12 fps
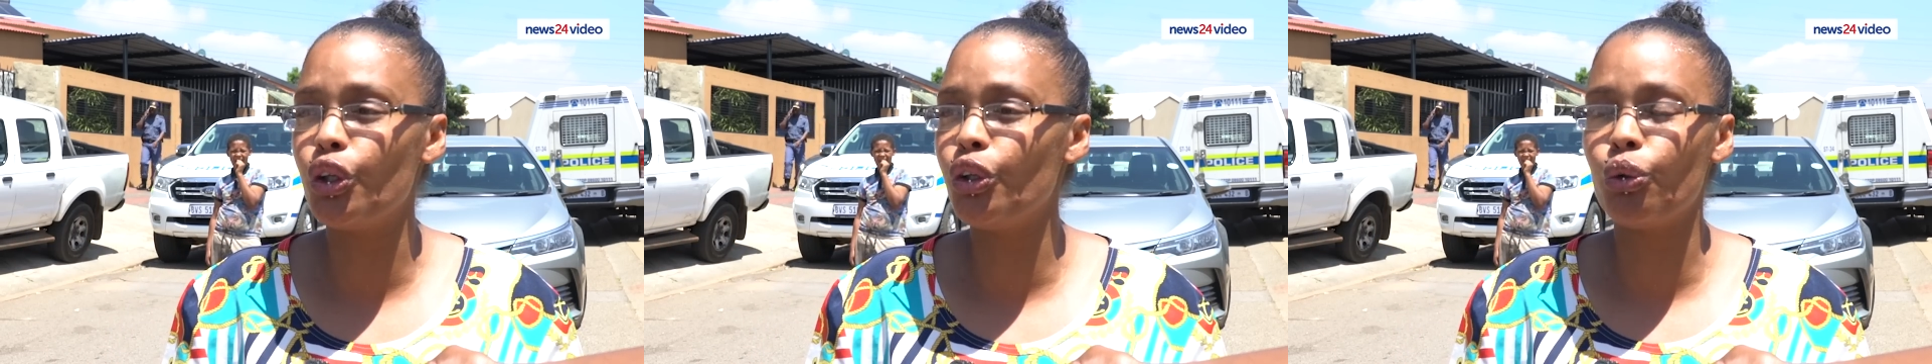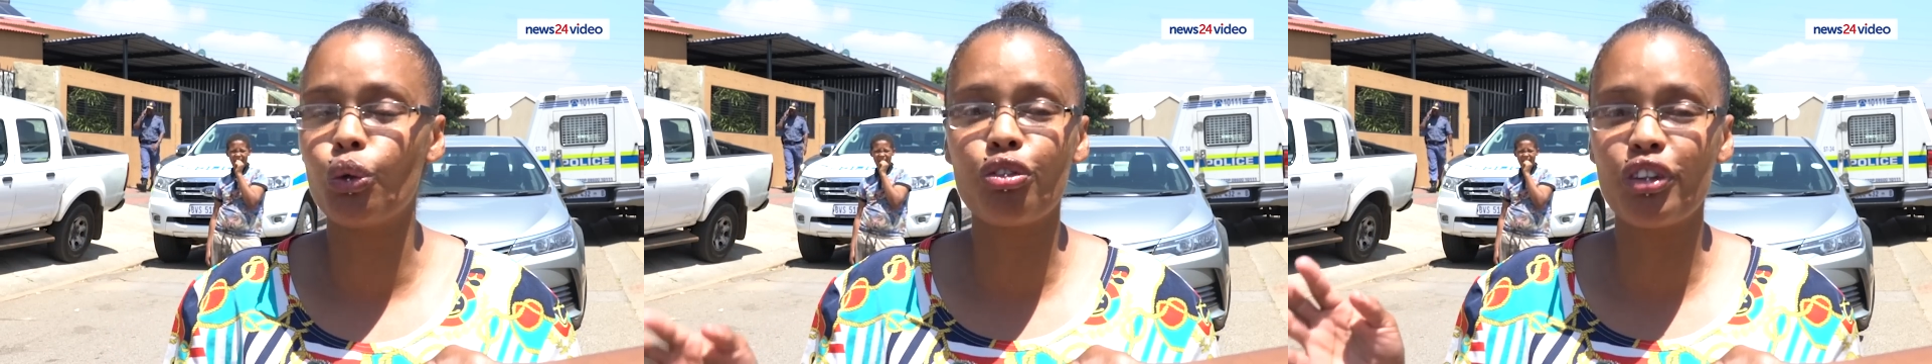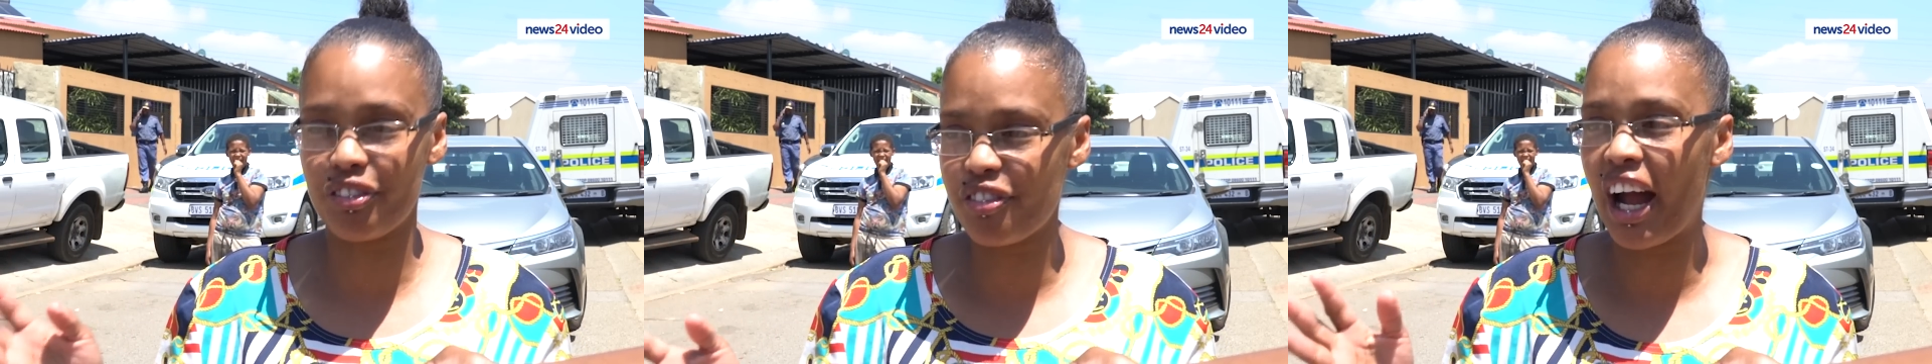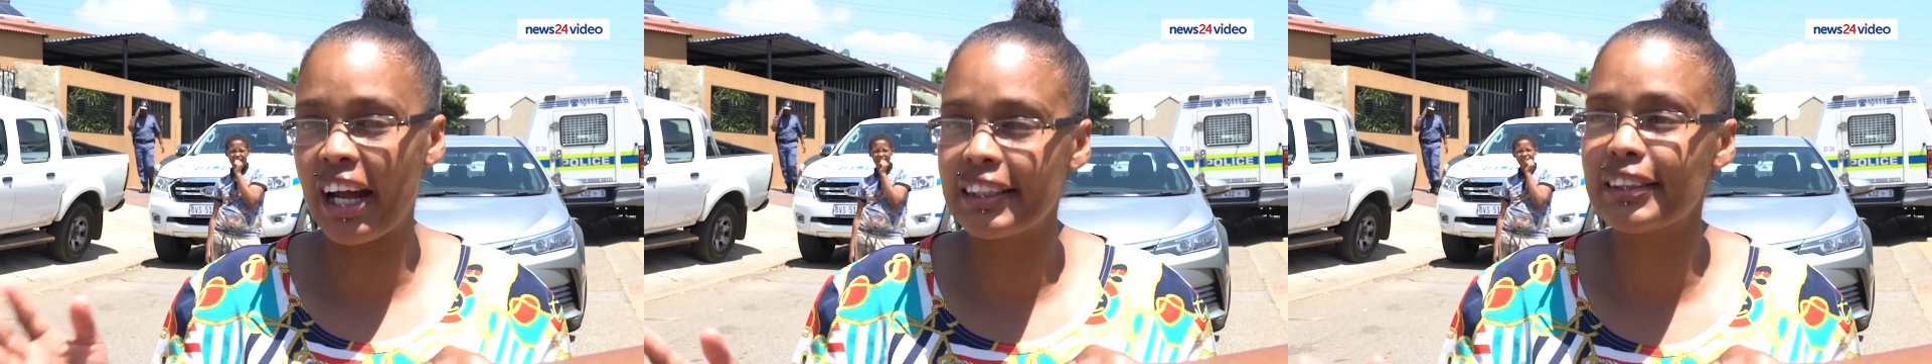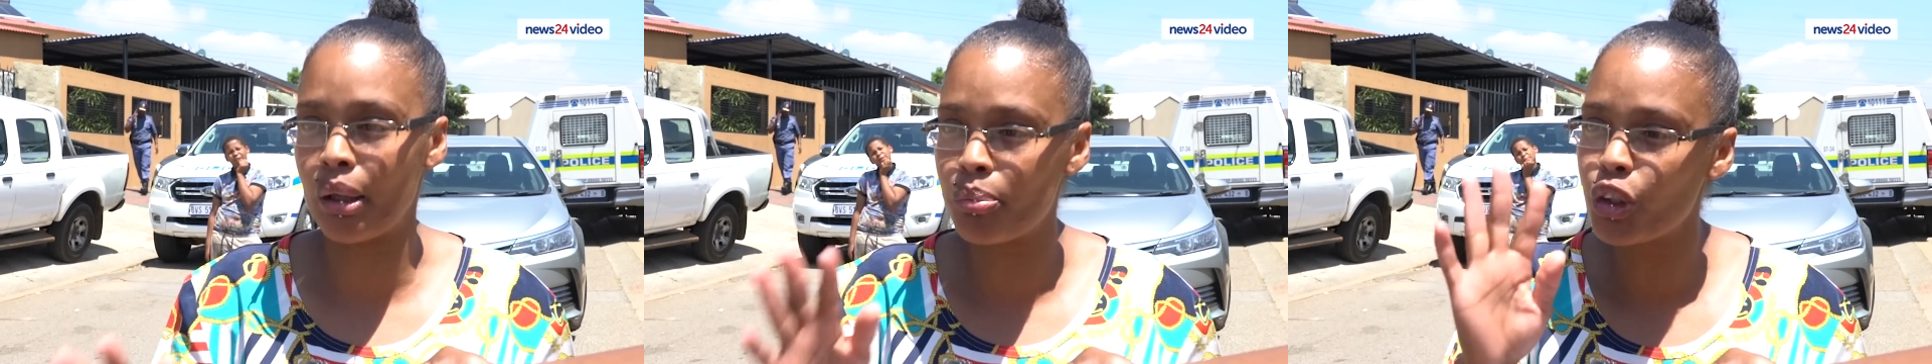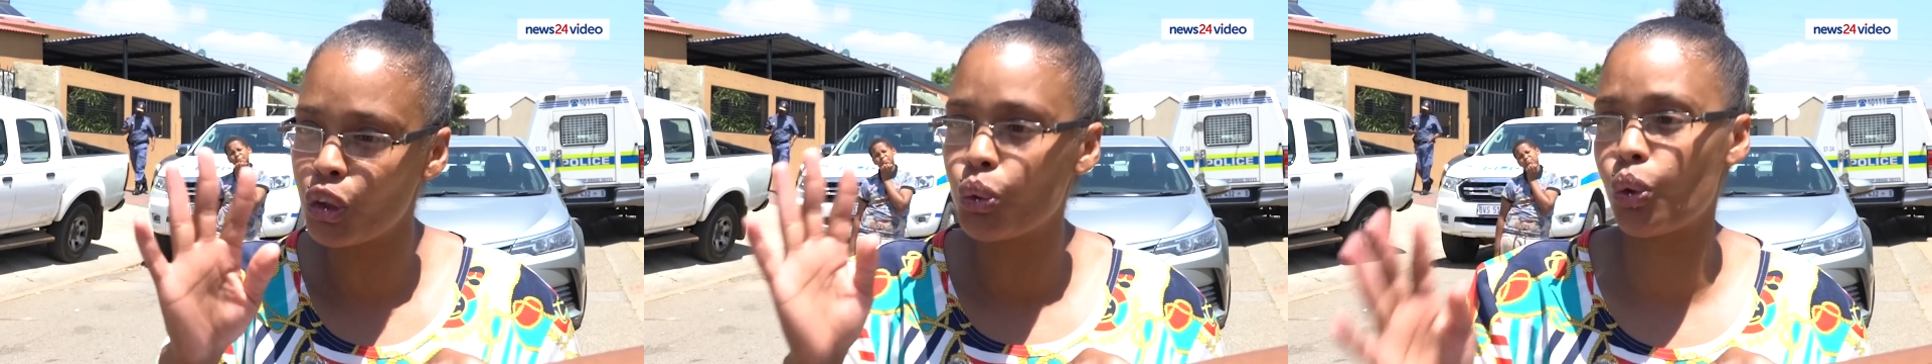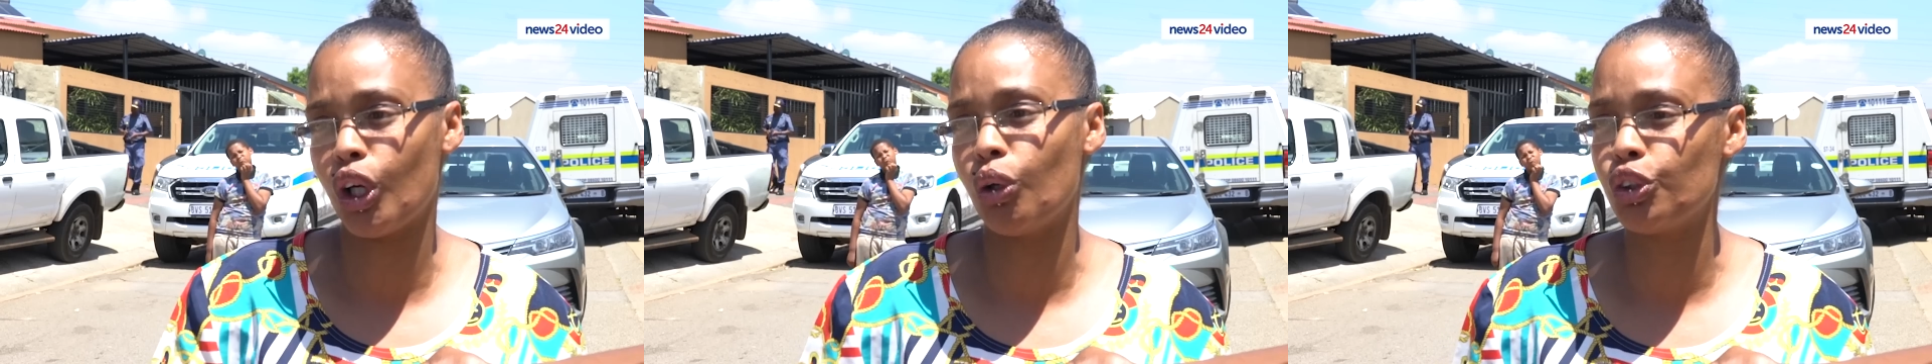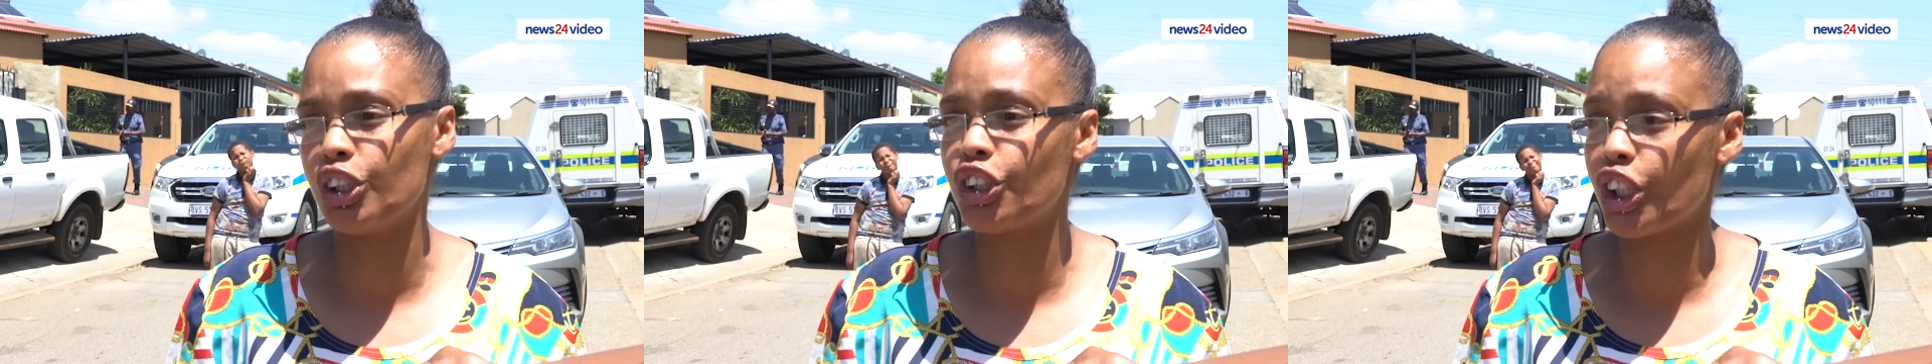you'll find something to
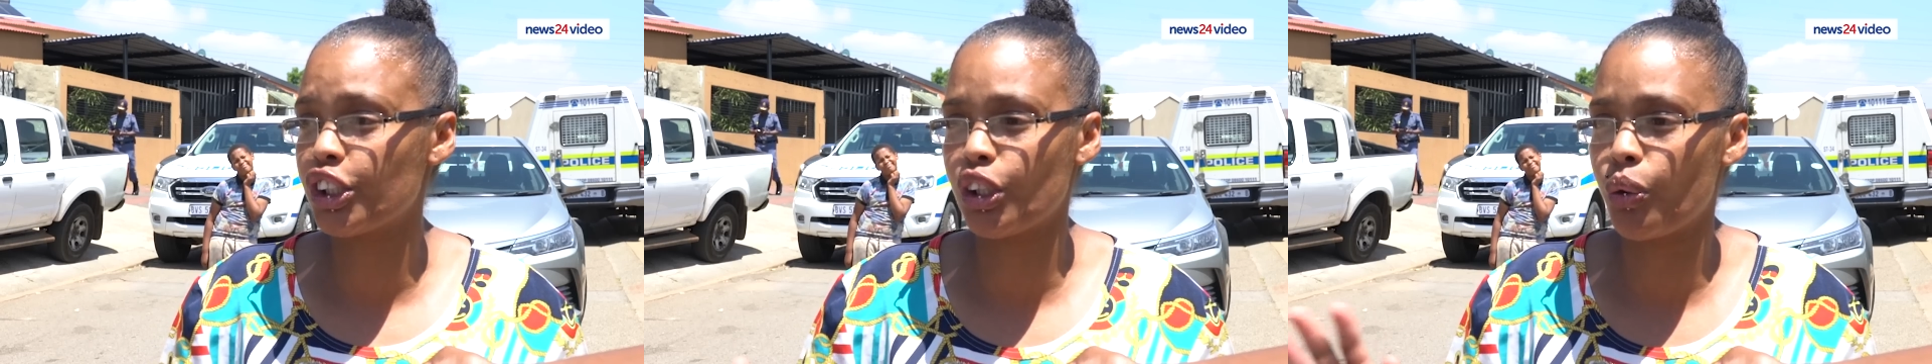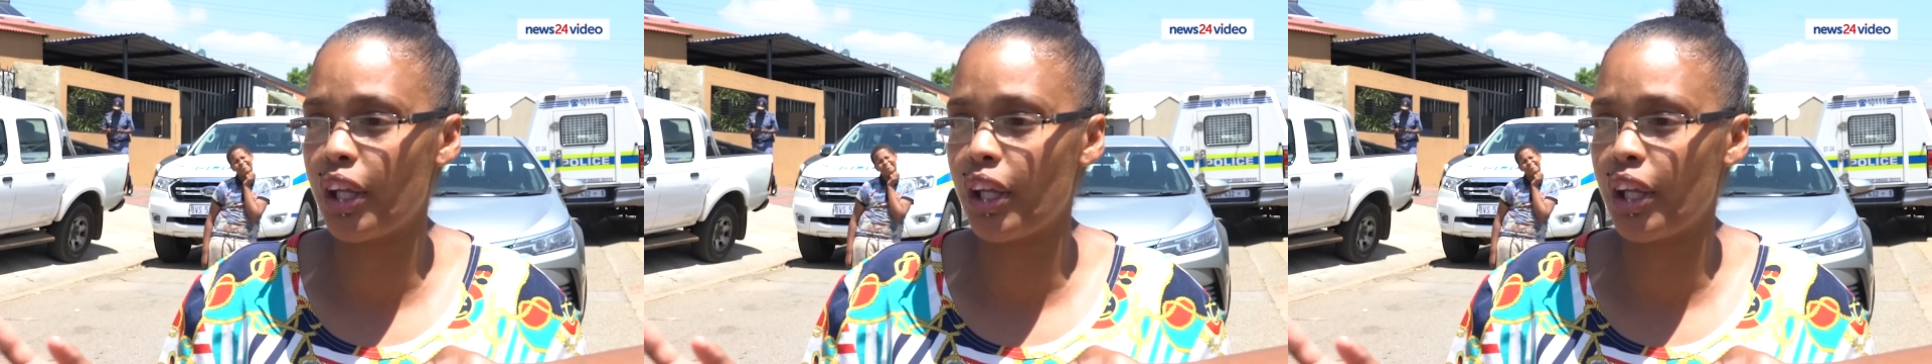close it just so